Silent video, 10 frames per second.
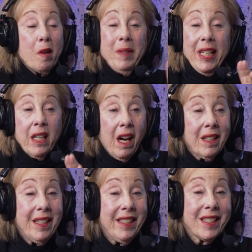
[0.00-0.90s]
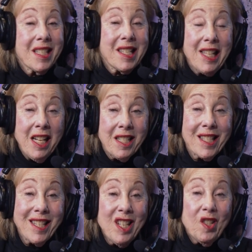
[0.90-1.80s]
I mean, in a
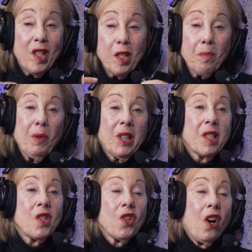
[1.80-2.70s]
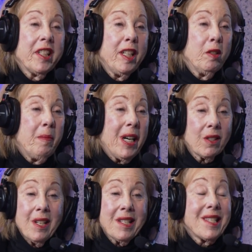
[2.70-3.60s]
sense, this book is talking about
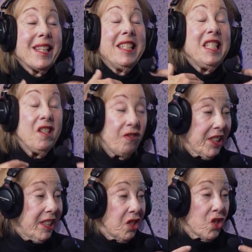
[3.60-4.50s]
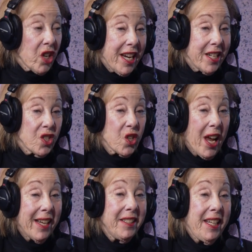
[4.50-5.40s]
significant change,
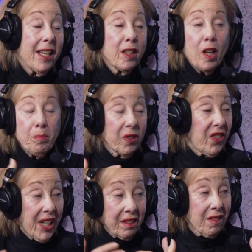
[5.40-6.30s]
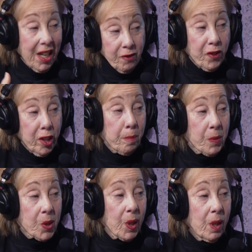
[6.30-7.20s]
and yet I provide a lot of
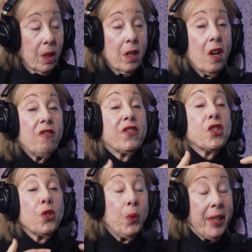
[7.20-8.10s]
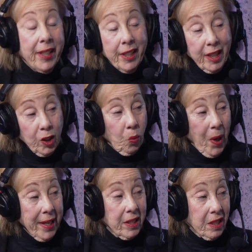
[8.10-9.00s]
tips for doing it in a
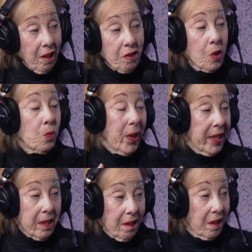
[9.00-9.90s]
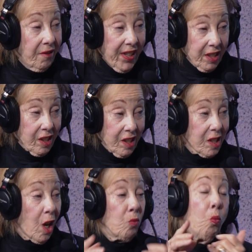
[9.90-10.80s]
way that doesn't raise the
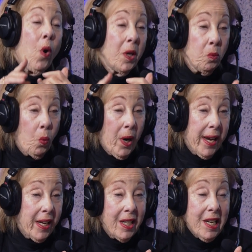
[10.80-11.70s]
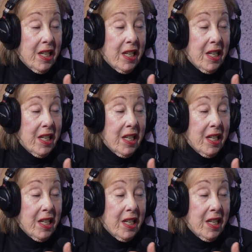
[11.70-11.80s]
defenses. And one way